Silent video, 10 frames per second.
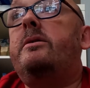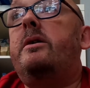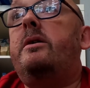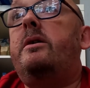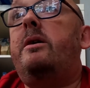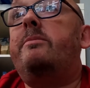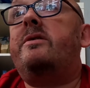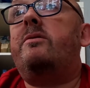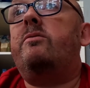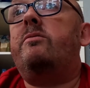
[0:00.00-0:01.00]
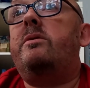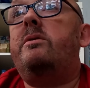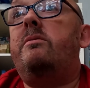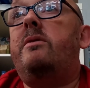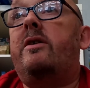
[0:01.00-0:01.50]
I'm still,
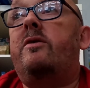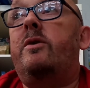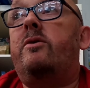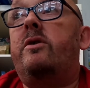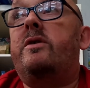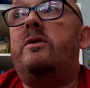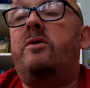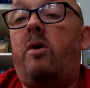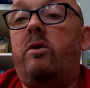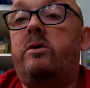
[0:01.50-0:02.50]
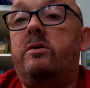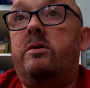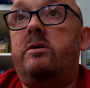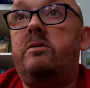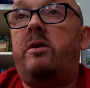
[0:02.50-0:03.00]
next week I'm going to see the
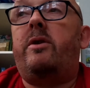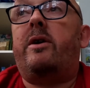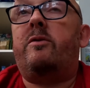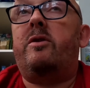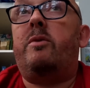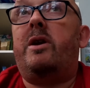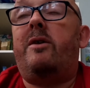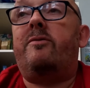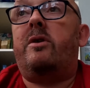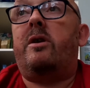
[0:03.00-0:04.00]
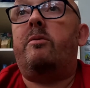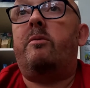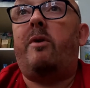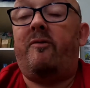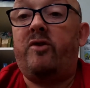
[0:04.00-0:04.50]
doctor. No, next week, the week after,
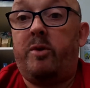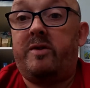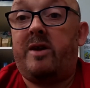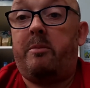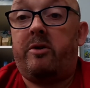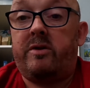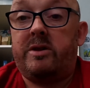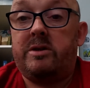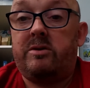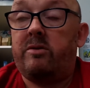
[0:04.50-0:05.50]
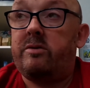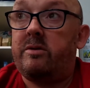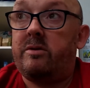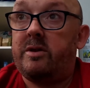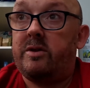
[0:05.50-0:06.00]
a few weeks time, I'm going to see the
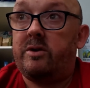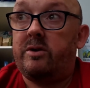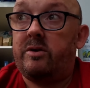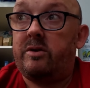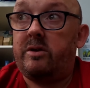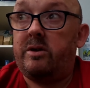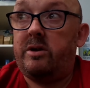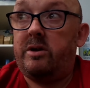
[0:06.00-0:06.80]
doctor, see the nurse,